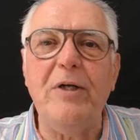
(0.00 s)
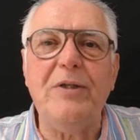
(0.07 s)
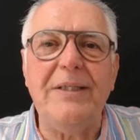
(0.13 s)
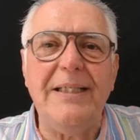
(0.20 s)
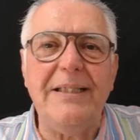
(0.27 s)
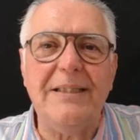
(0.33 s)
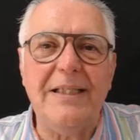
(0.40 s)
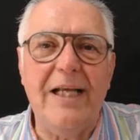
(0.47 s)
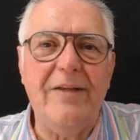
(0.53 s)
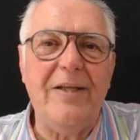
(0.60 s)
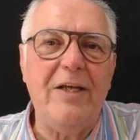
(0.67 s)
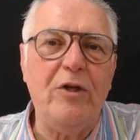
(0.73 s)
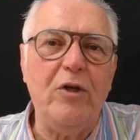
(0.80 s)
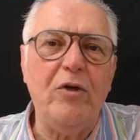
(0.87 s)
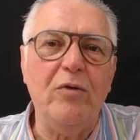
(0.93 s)
test, and
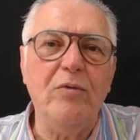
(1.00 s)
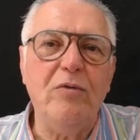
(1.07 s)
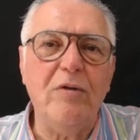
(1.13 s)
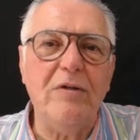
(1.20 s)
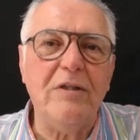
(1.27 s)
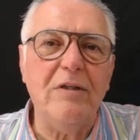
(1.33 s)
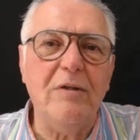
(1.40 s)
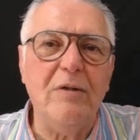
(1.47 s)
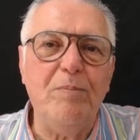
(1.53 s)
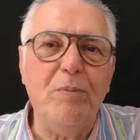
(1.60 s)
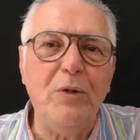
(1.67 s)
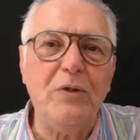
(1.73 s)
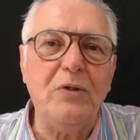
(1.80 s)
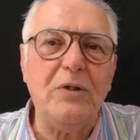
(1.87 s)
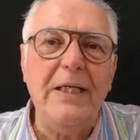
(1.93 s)
then you
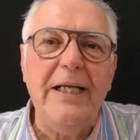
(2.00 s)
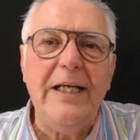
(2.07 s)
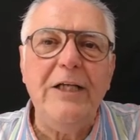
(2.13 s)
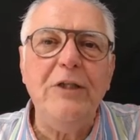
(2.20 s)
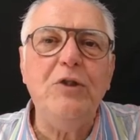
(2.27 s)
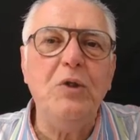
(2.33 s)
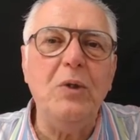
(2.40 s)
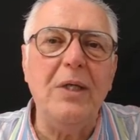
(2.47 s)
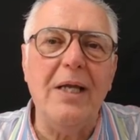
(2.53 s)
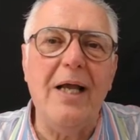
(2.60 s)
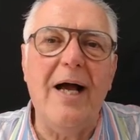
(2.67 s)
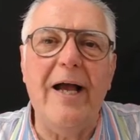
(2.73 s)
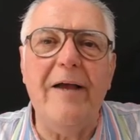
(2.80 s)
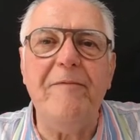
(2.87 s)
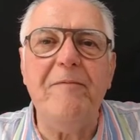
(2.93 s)
put into
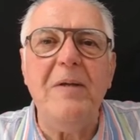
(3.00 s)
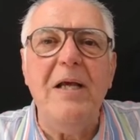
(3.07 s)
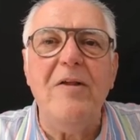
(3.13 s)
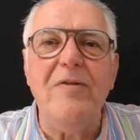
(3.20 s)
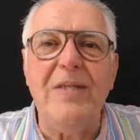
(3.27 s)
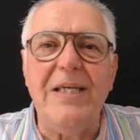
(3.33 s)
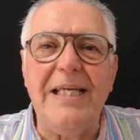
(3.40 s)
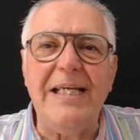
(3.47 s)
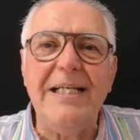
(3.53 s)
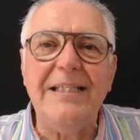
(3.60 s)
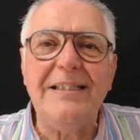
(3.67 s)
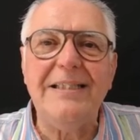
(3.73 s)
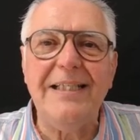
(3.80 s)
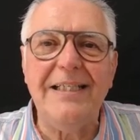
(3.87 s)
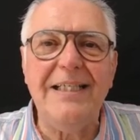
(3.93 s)
live the
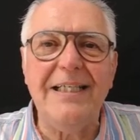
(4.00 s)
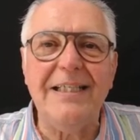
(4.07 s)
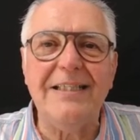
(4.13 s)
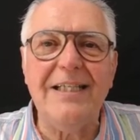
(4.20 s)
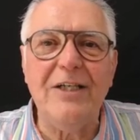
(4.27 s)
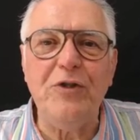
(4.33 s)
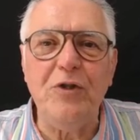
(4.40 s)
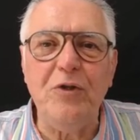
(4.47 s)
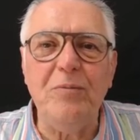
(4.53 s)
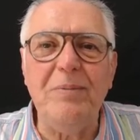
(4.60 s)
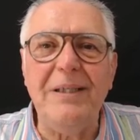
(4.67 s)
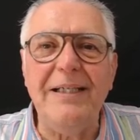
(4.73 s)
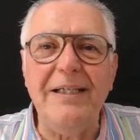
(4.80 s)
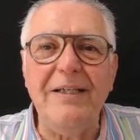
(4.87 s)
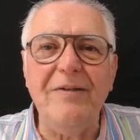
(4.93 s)
settings that you
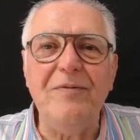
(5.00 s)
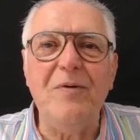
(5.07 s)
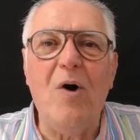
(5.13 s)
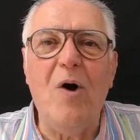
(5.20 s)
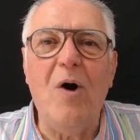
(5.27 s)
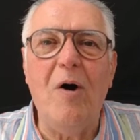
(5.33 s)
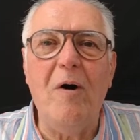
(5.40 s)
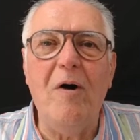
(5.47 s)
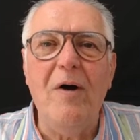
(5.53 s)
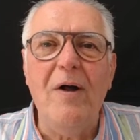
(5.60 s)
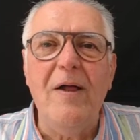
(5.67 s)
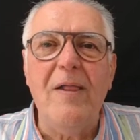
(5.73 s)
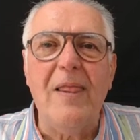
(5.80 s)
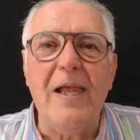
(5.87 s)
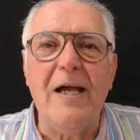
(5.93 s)
believe are
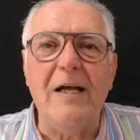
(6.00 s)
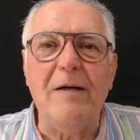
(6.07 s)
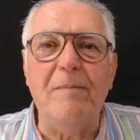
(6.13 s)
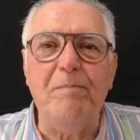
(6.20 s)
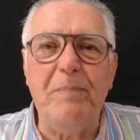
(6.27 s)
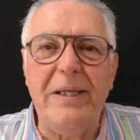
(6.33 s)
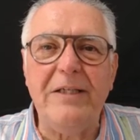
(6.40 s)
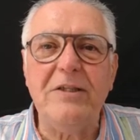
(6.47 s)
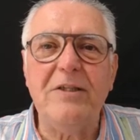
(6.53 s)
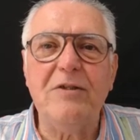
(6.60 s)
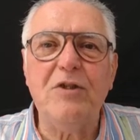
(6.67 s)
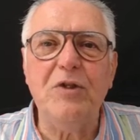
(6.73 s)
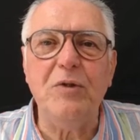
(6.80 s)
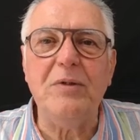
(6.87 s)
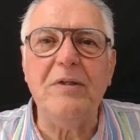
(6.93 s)
best
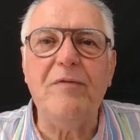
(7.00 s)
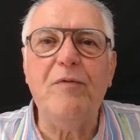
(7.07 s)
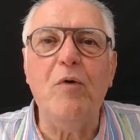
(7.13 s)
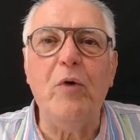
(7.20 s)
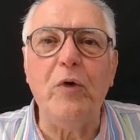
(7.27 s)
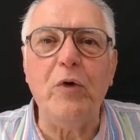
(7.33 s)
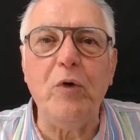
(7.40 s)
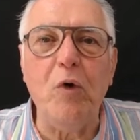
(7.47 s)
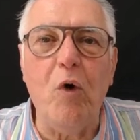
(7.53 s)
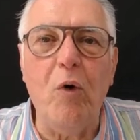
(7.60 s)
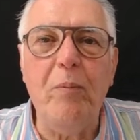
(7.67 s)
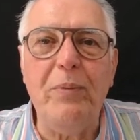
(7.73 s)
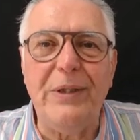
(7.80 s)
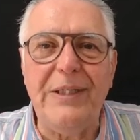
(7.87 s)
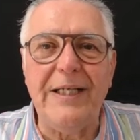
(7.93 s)
suited for your
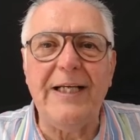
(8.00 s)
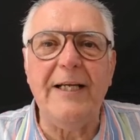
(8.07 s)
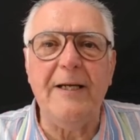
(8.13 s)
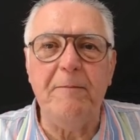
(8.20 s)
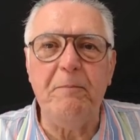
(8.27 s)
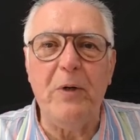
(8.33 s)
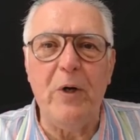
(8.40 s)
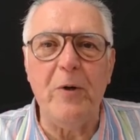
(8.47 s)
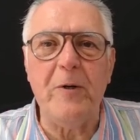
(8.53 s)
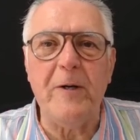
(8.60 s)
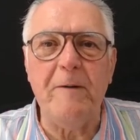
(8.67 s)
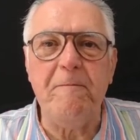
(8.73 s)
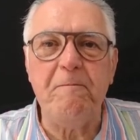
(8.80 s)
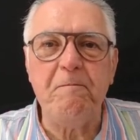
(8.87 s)
particular broker.